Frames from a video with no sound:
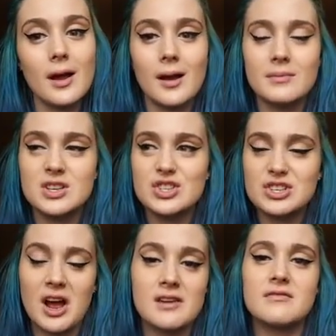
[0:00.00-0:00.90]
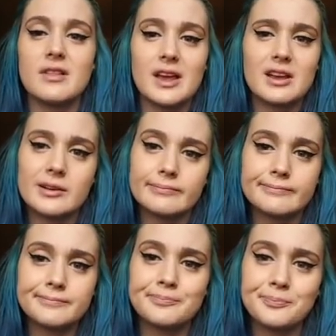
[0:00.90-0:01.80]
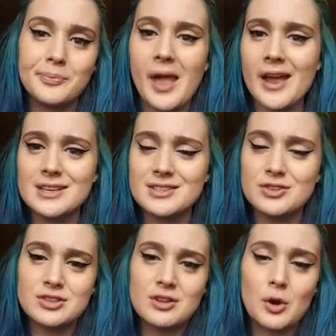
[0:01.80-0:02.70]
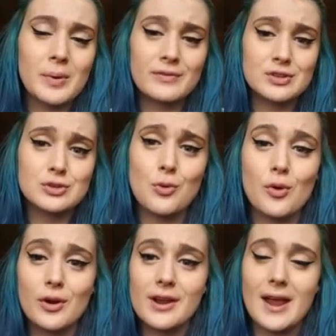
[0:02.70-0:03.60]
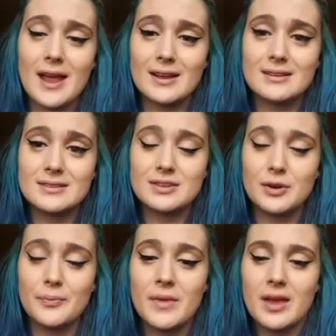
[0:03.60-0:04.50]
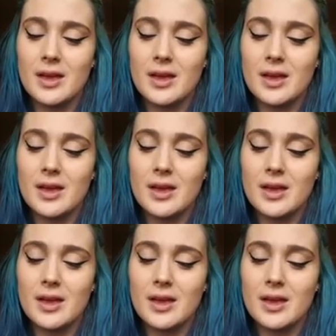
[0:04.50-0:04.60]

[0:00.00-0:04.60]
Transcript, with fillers: Um, it's just kind of like I guess just a little bit of a story and, you know,